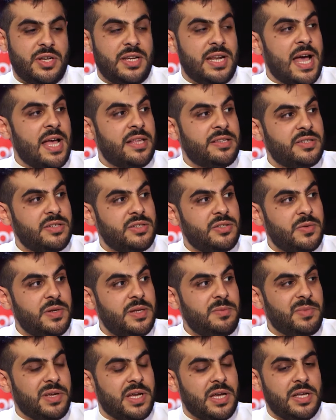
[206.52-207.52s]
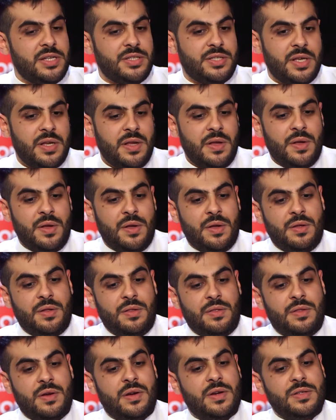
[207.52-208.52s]
answer to it because
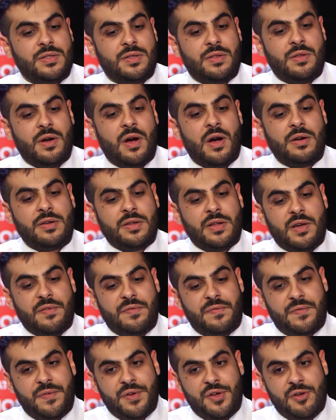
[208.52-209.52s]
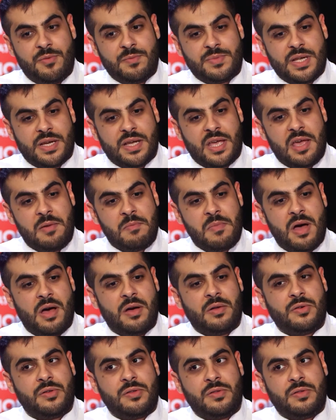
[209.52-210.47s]
there aren't enough films that came out